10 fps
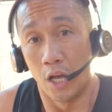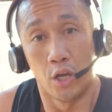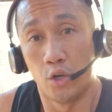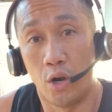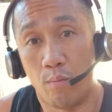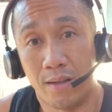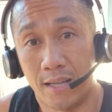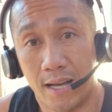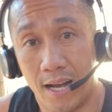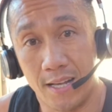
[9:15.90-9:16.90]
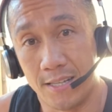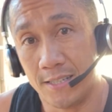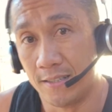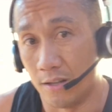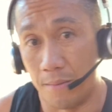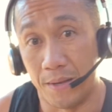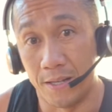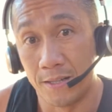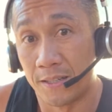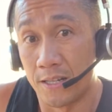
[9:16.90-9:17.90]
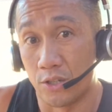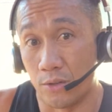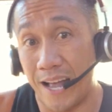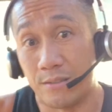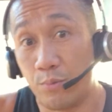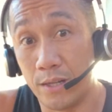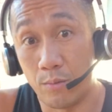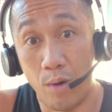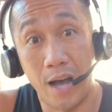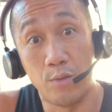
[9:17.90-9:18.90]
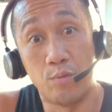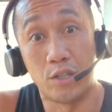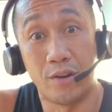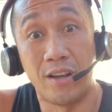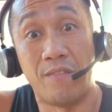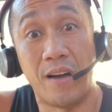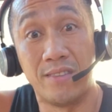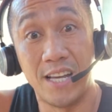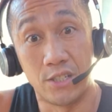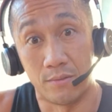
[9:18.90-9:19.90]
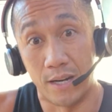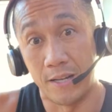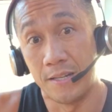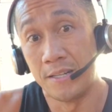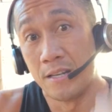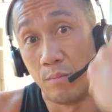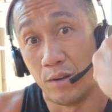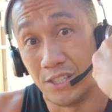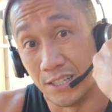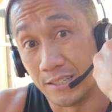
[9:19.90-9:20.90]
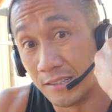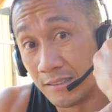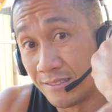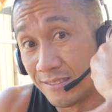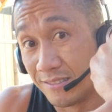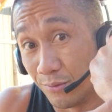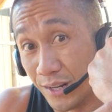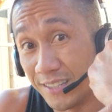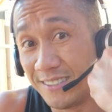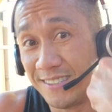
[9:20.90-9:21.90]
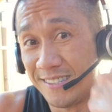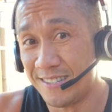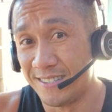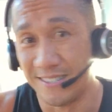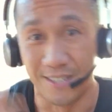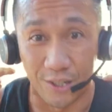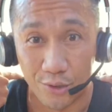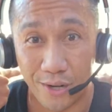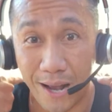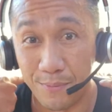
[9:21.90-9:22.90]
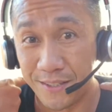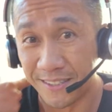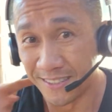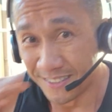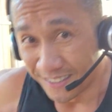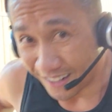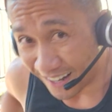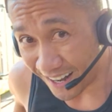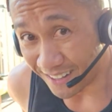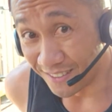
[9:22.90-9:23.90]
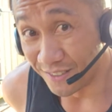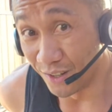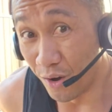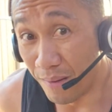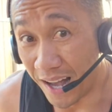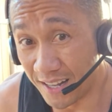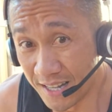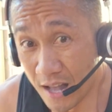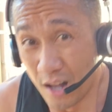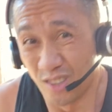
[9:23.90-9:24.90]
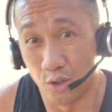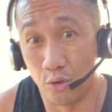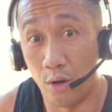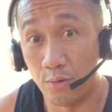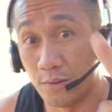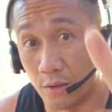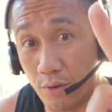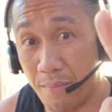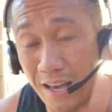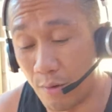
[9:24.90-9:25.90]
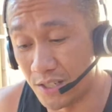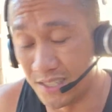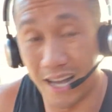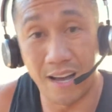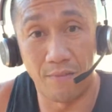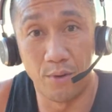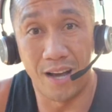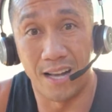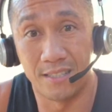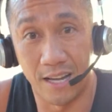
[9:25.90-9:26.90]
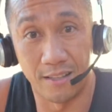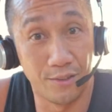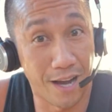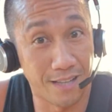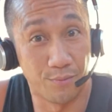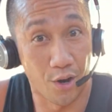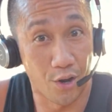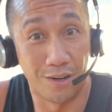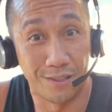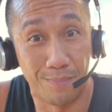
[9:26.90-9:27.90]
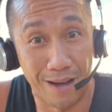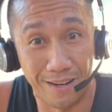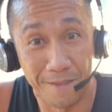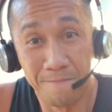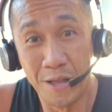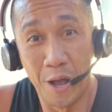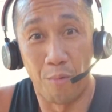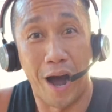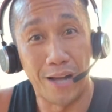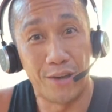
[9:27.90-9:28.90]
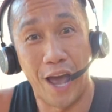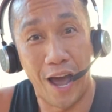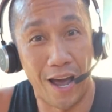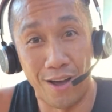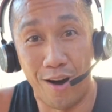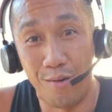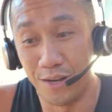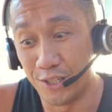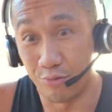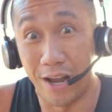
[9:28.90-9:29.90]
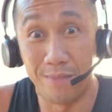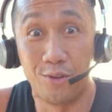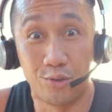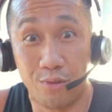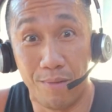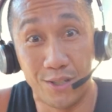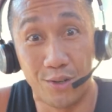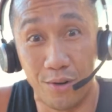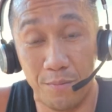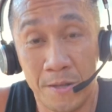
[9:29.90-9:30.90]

You don't want that, guys. You know what I mean? So that's the reason why you want to train your foundation, right? Which is the wrist, the traps, and the lower back. So those were the three main questions I got from you guys that you guys were curious about. Like, why do I always train those three muscle groups?